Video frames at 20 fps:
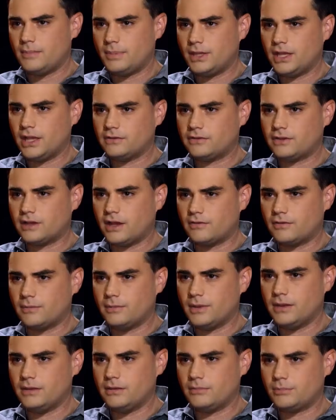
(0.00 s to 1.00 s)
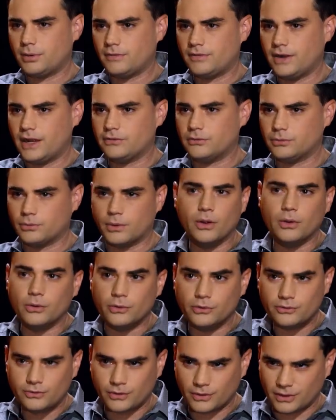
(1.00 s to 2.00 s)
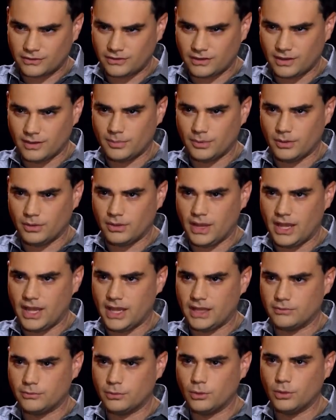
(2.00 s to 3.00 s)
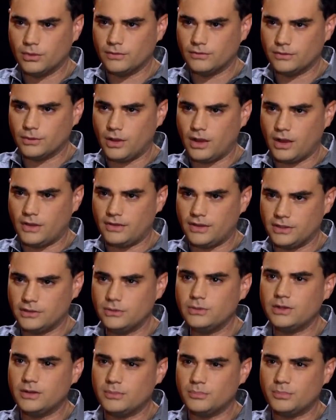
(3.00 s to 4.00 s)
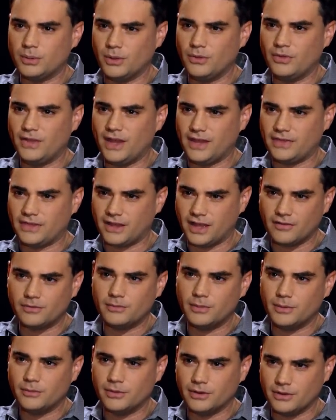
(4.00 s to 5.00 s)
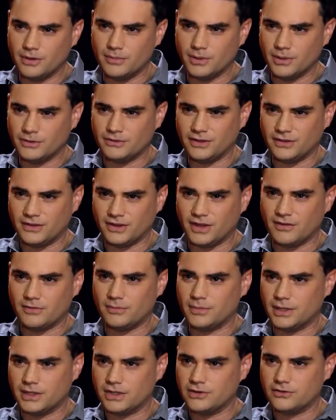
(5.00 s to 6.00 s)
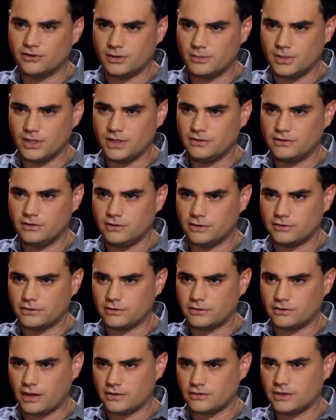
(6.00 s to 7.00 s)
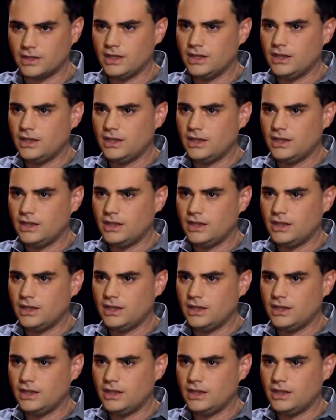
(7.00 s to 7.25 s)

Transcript: that because the government provides roads, for example, and rule of law, that you didn't build that, the government really built it, the government contributed to your success.